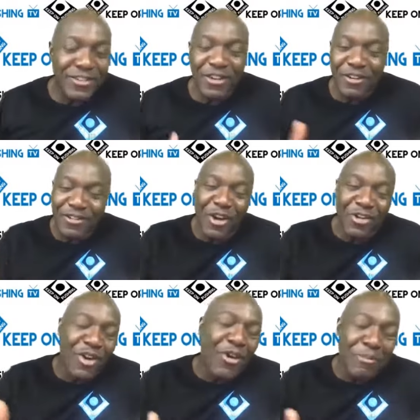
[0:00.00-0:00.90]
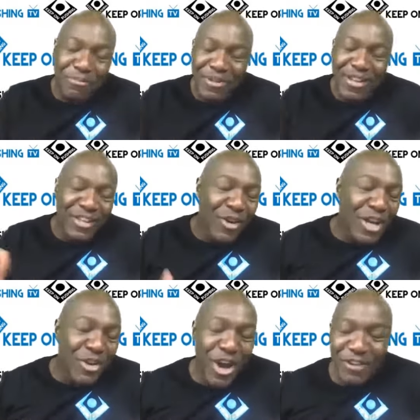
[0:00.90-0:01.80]
So now I
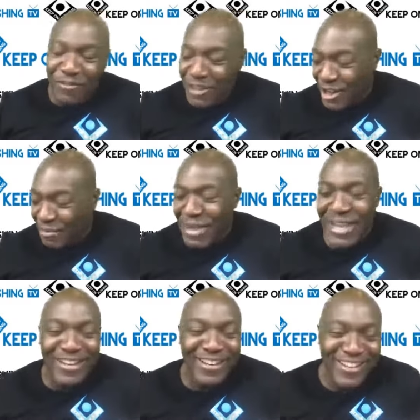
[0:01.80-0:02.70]
know I feel your pain.